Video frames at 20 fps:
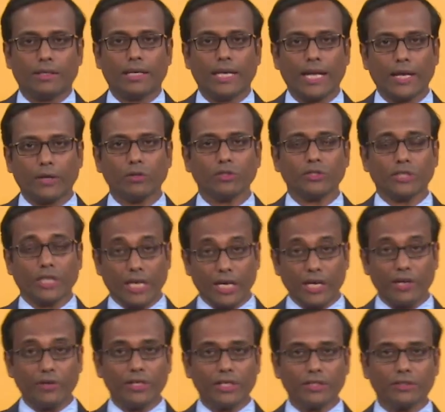language
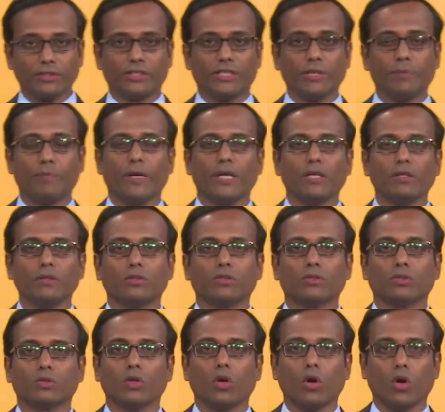awareness
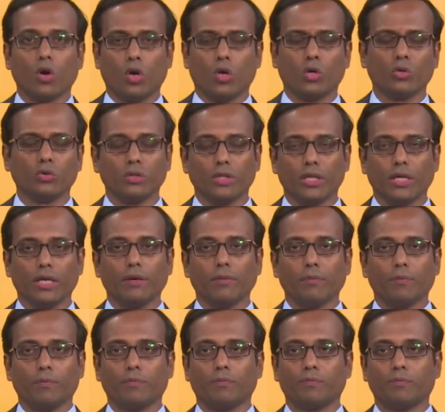depends on the
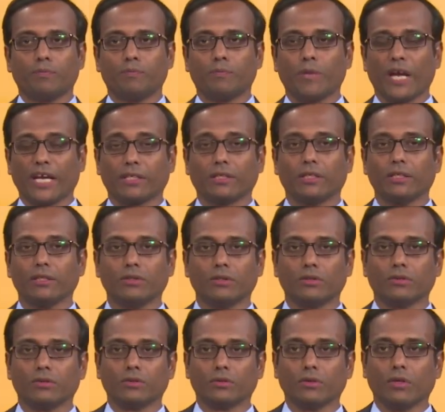
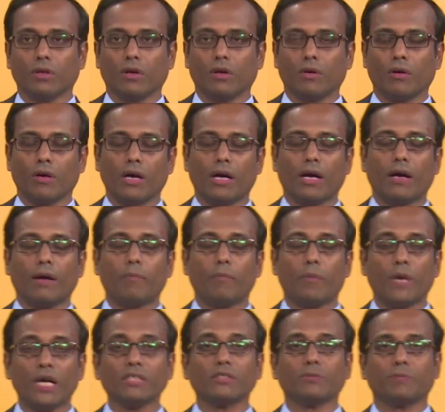practice, a
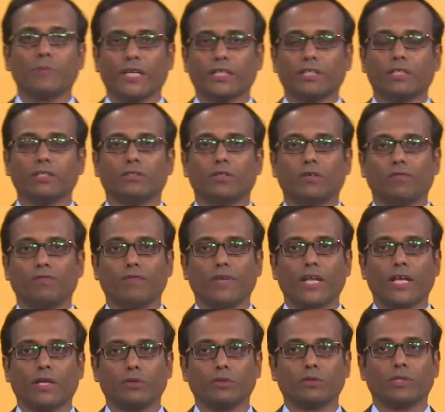mass practice of
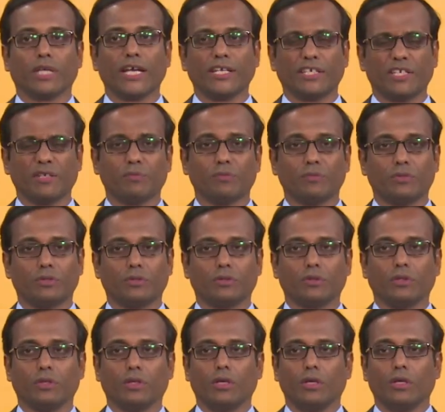language items.
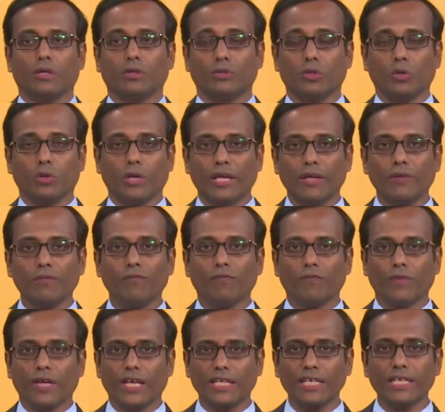So,
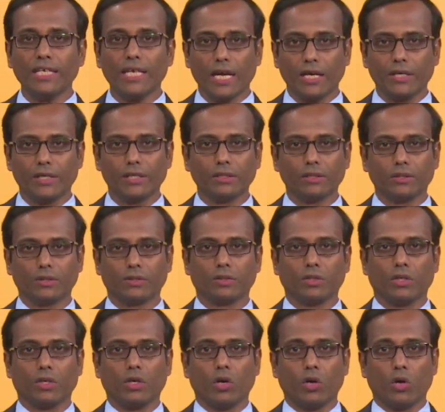if any learners
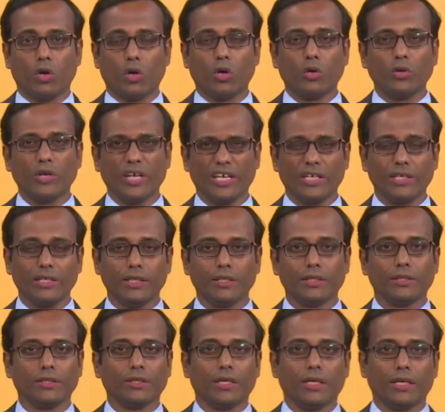or
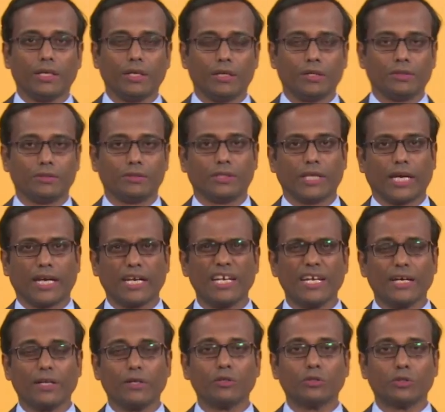any second
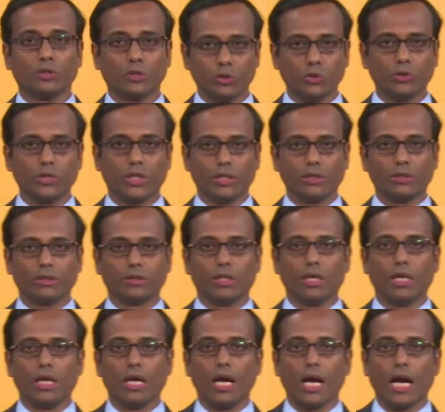language users
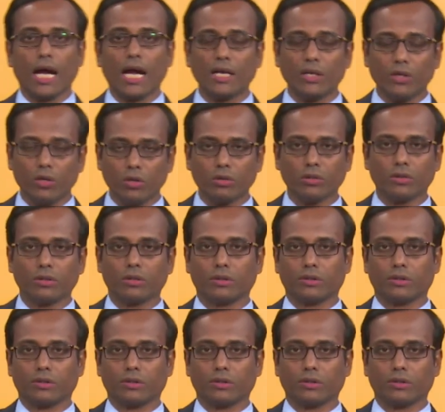are not